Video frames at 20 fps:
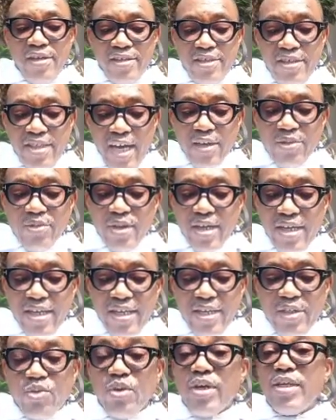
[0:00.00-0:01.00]

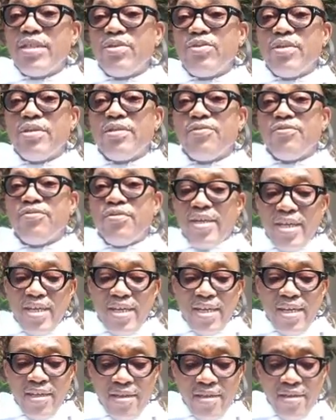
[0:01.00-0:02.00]
January
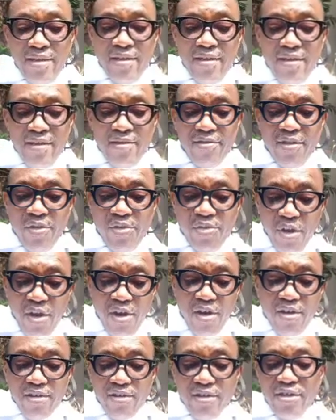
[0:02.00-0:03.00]
2023, the
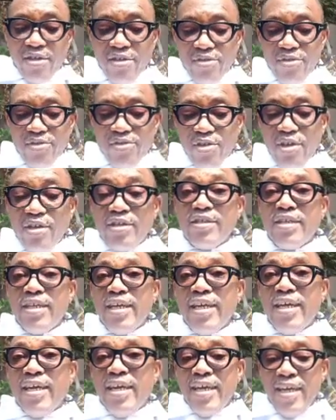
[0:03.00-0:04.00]
third
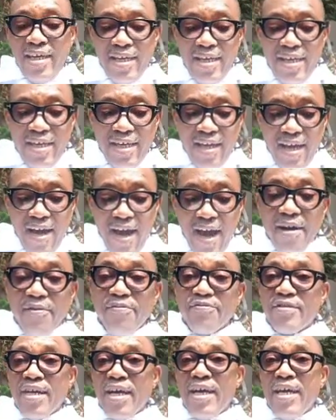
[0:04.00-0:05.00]
Sunday
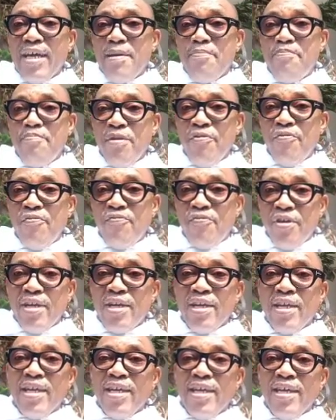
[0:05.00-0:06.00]
after
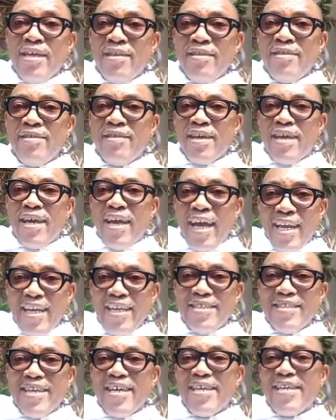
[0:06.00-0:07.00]
Epiphany in the
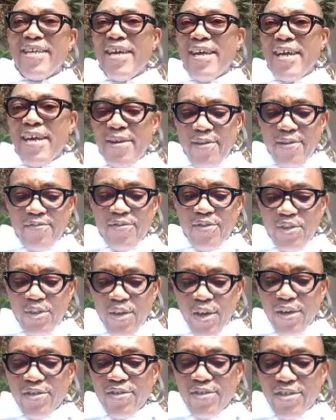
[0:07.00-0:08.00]
calendar year of the
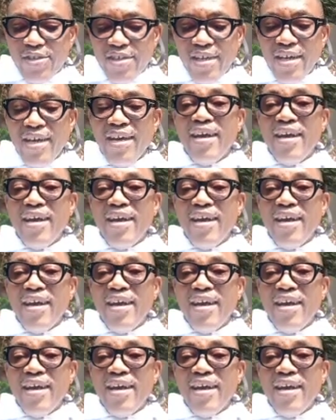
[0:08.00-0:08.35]
church.